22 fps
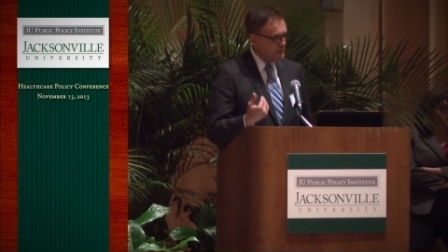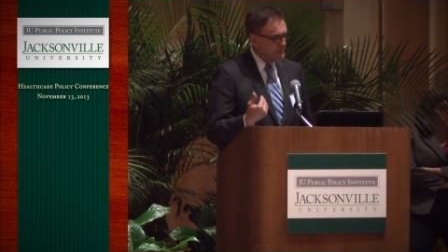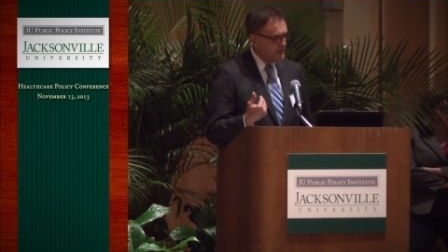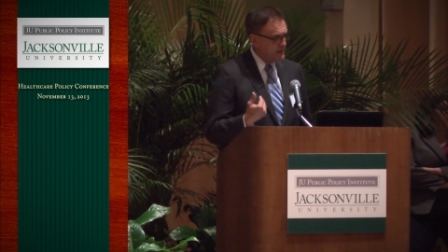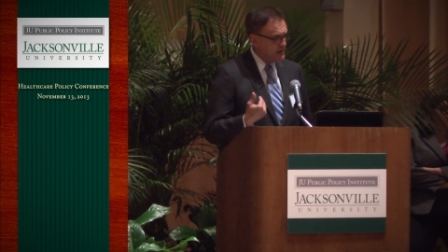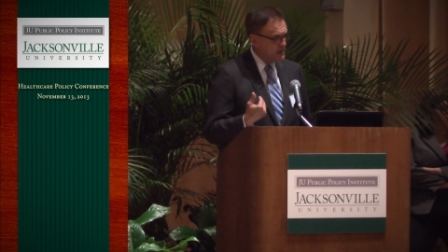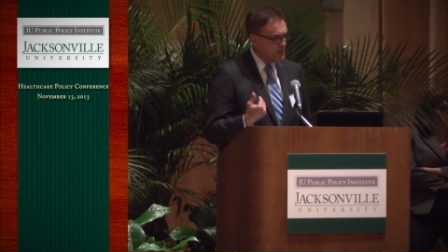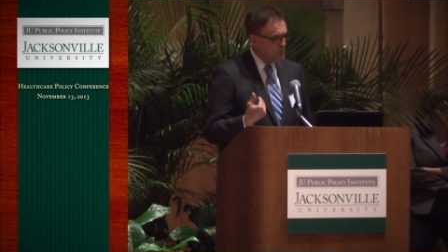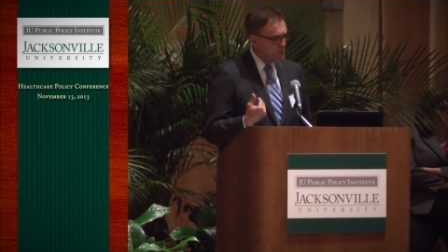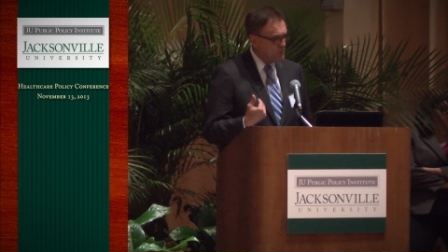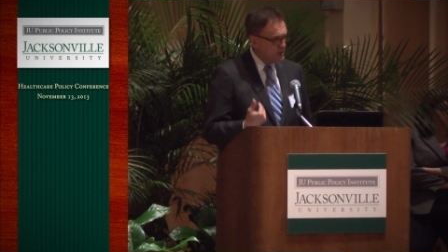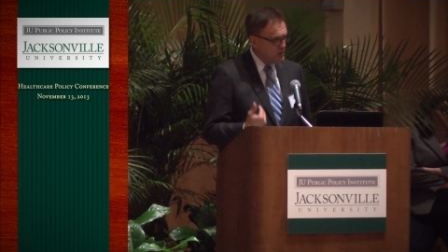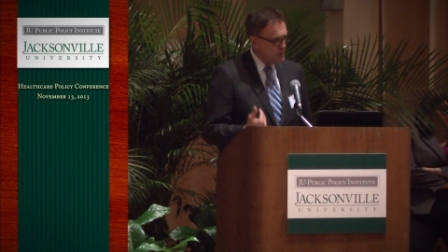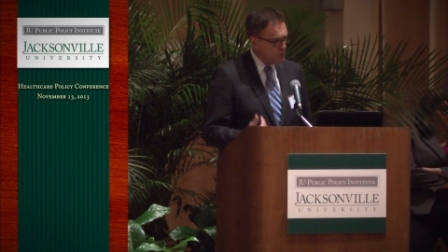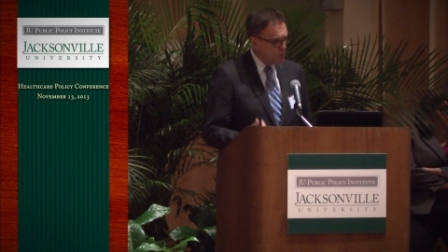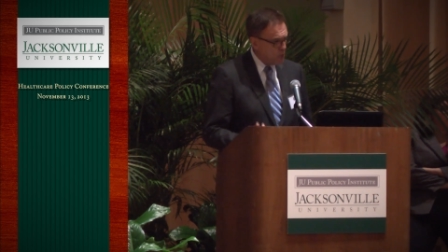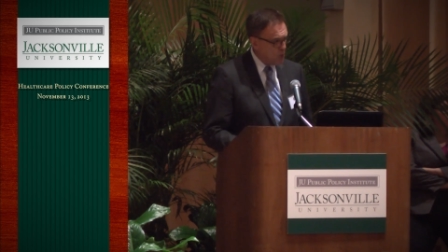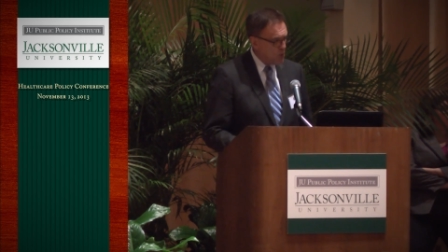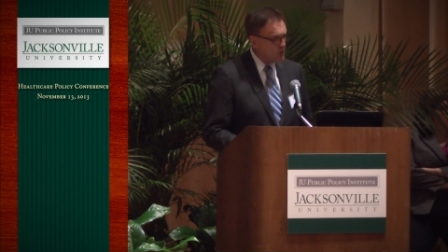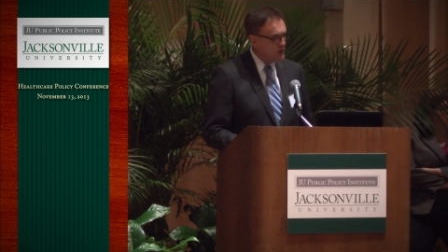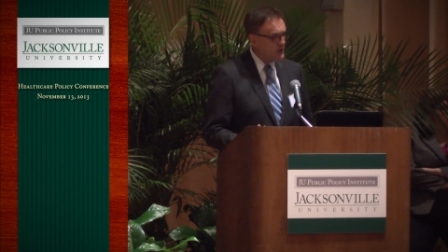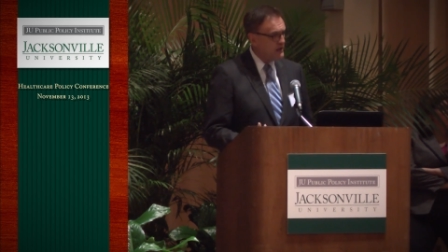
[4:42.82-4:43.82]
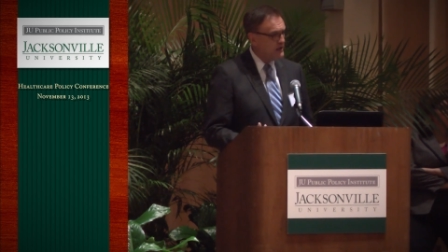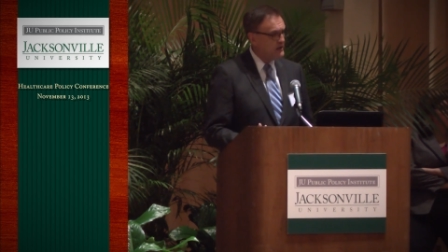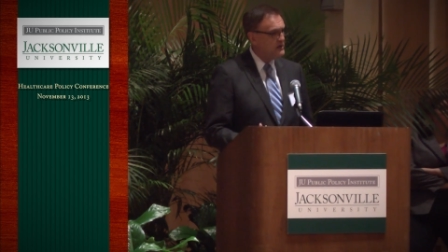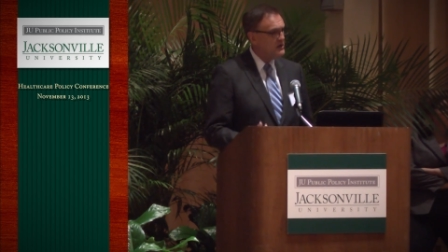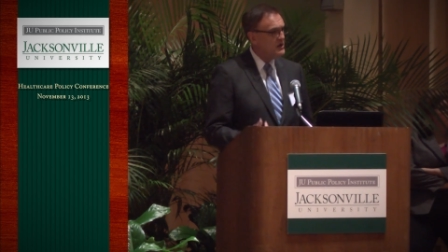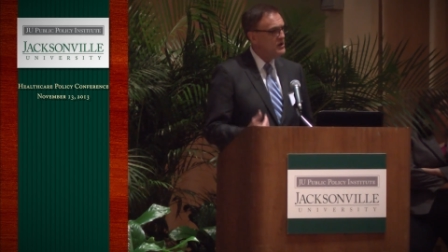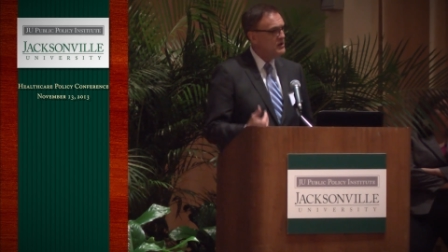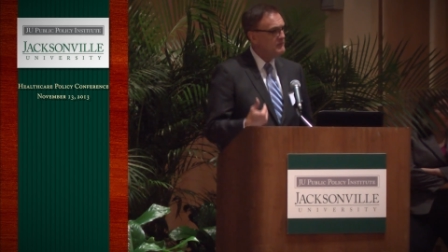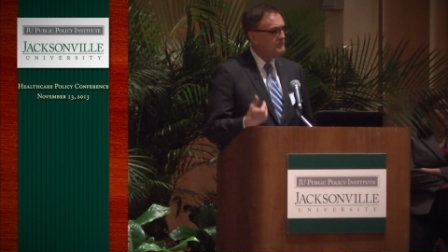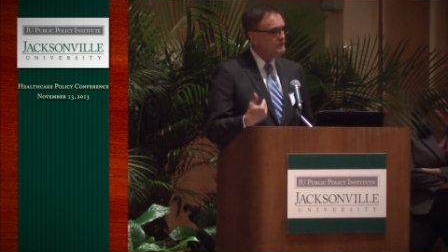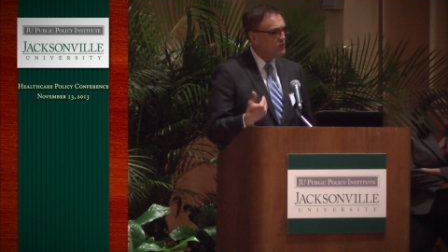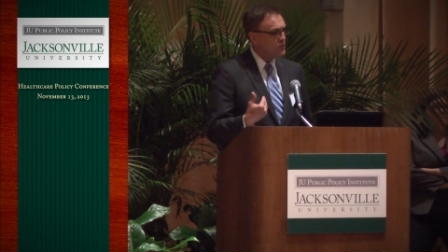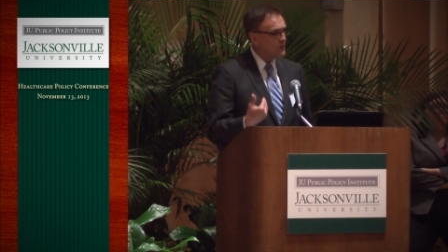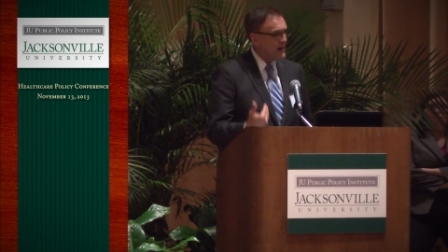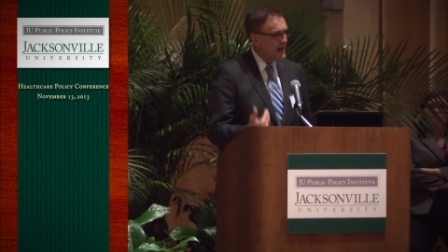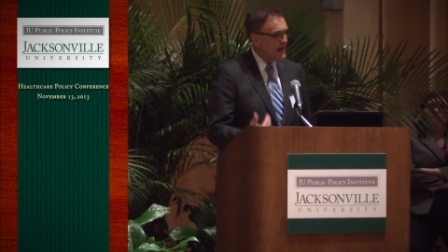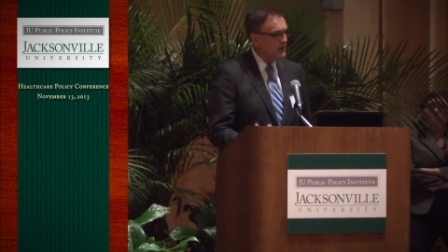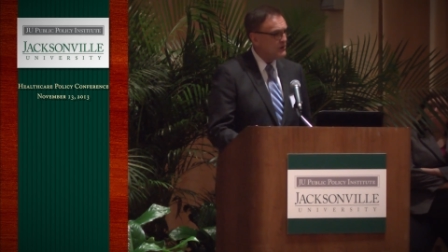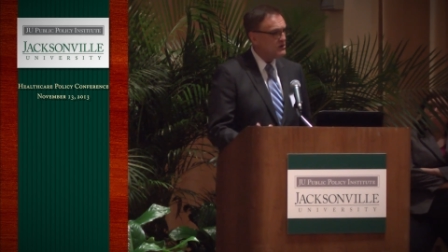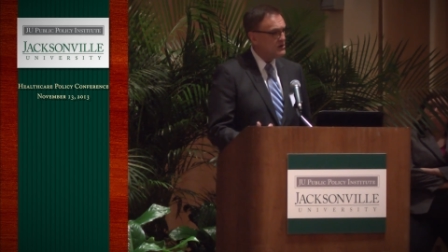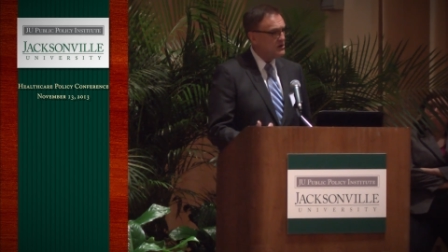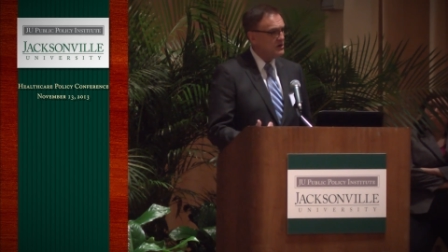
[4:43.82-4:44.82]
to be rewarded for
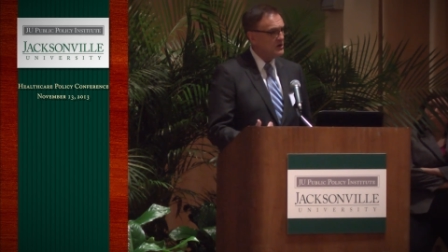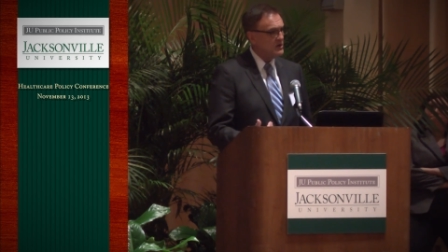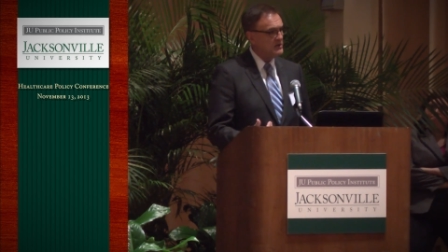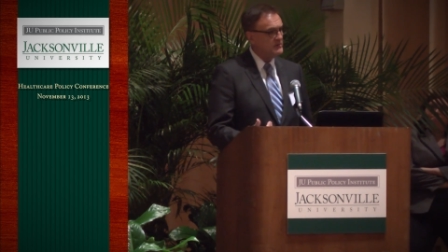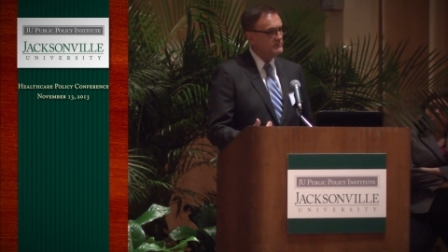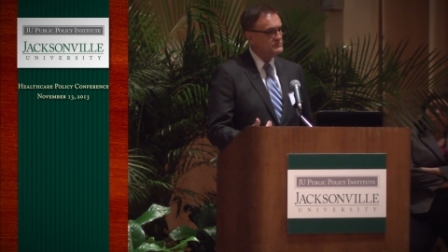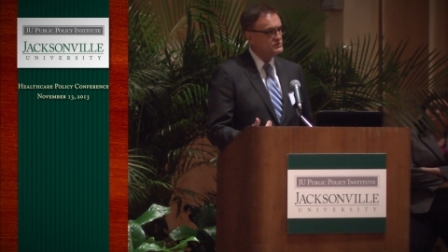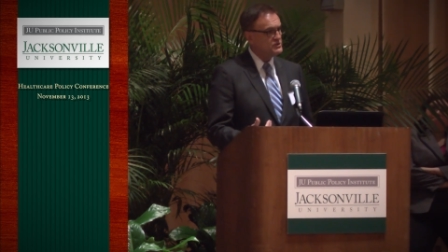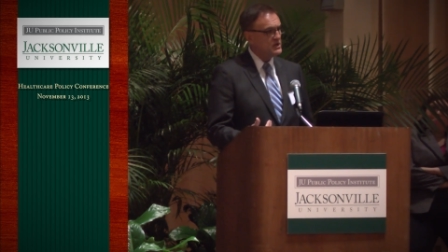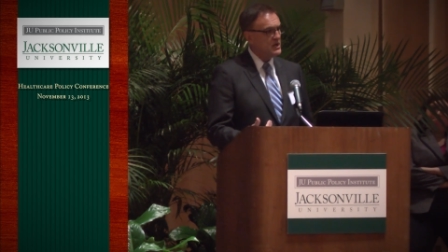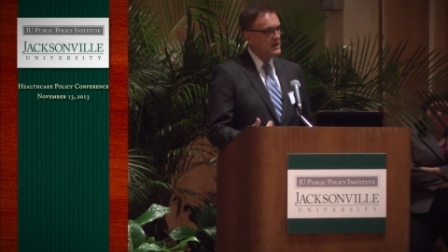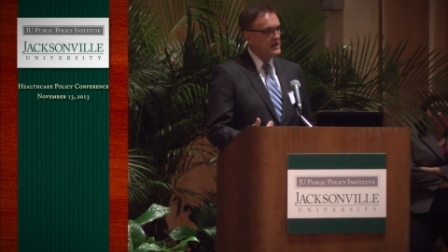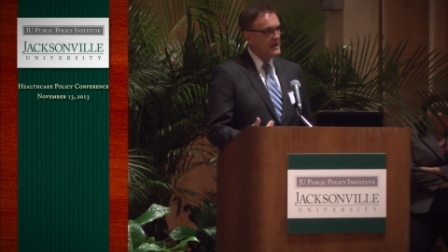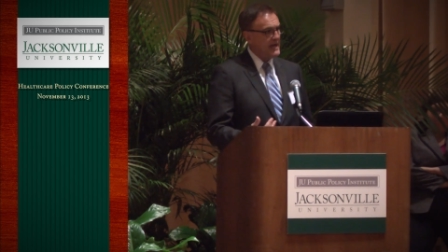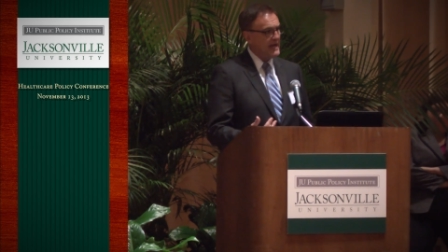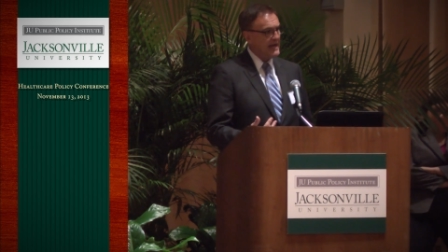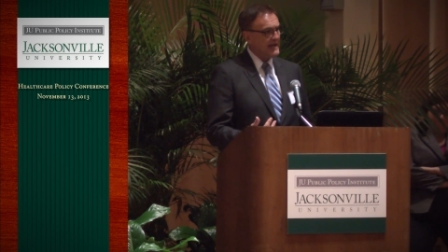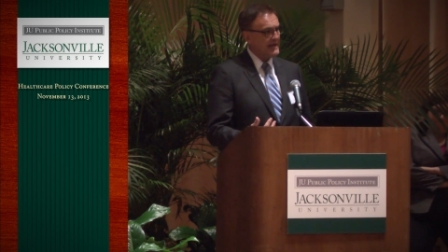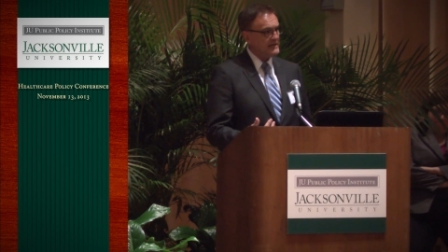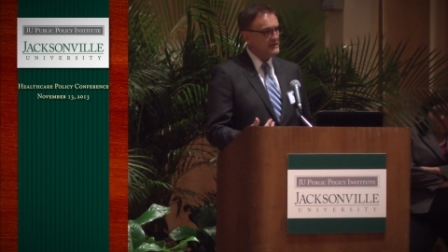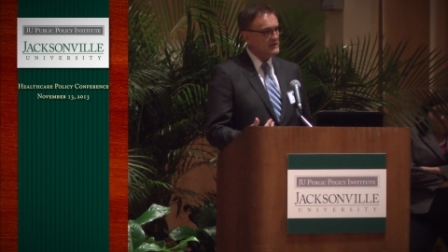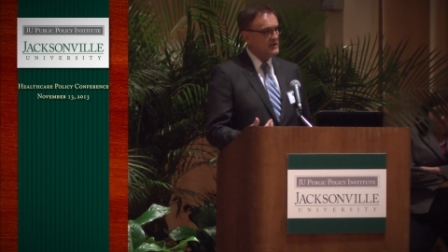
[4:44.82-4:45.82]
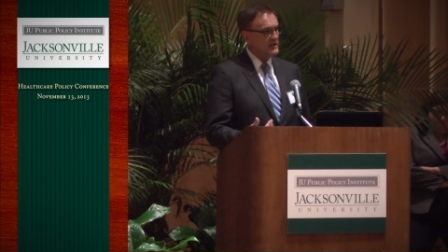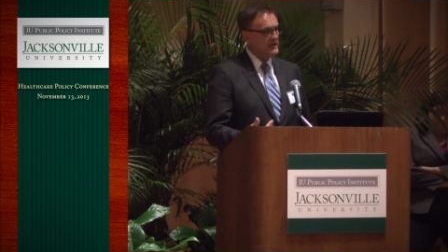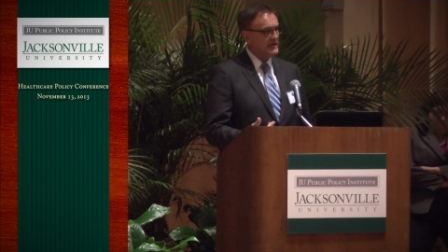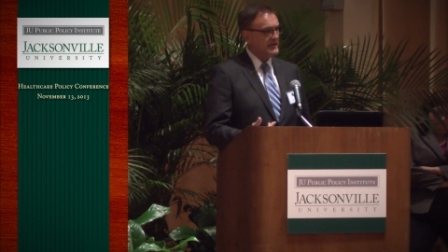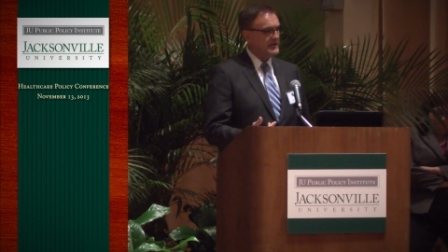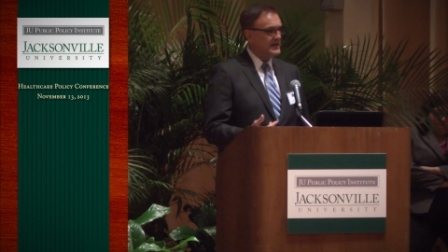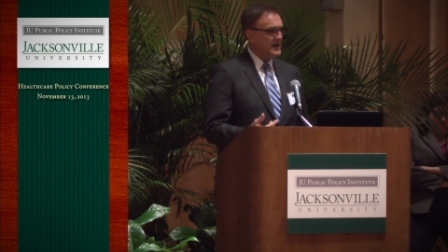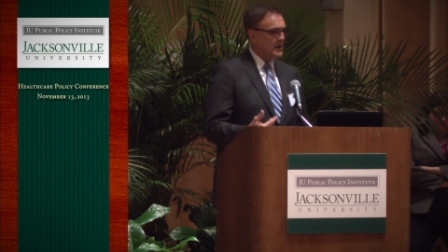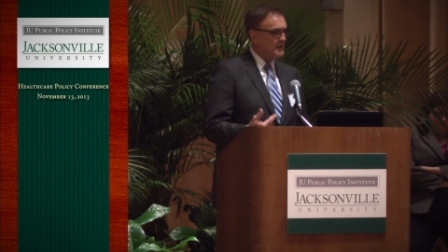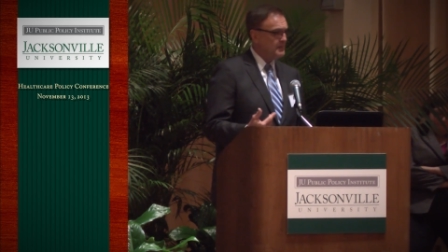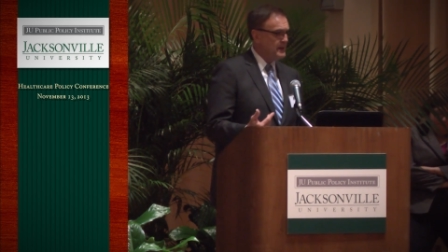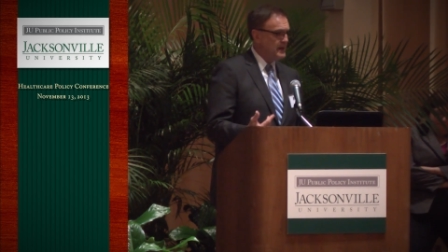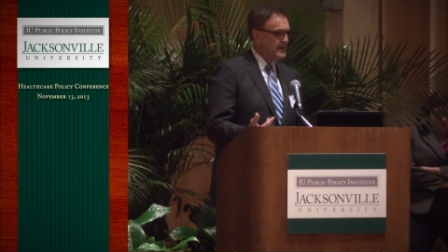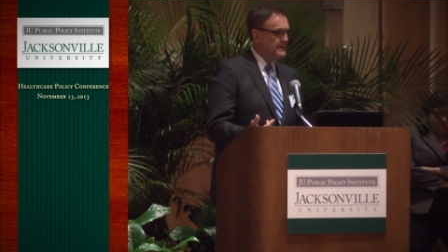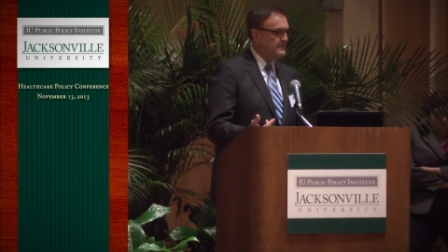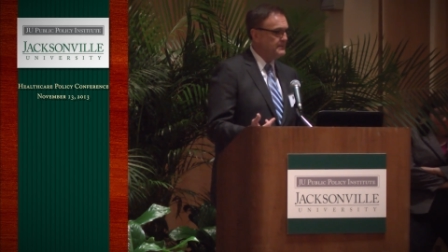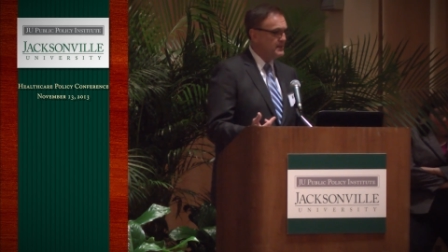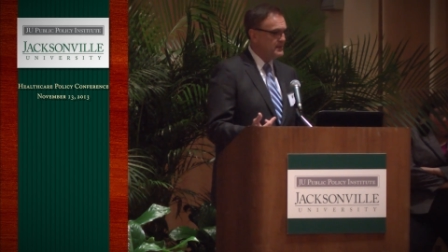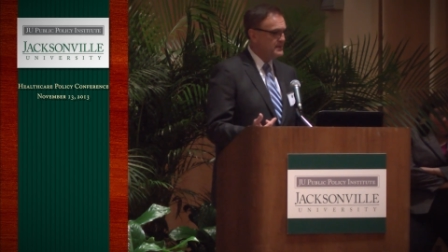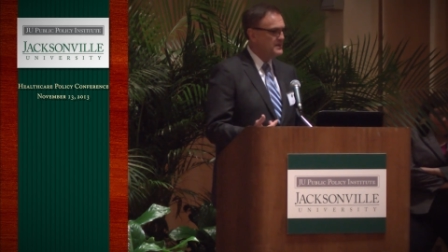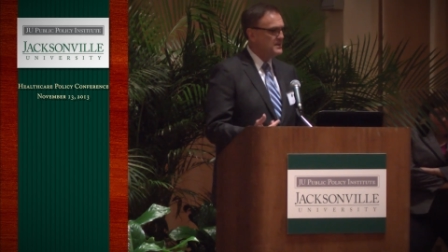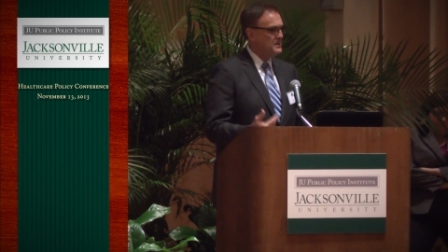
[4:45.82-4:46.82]
outcomes and in our
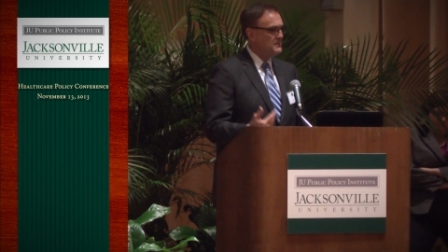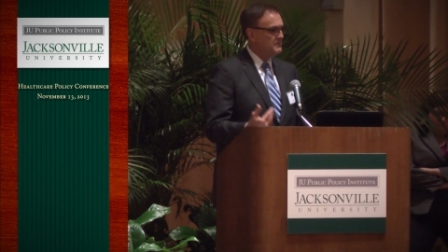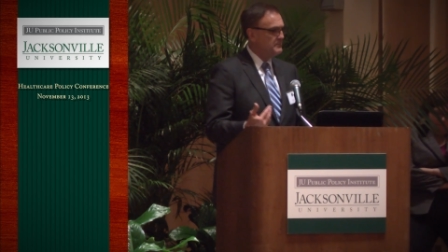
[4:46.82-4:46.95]
payment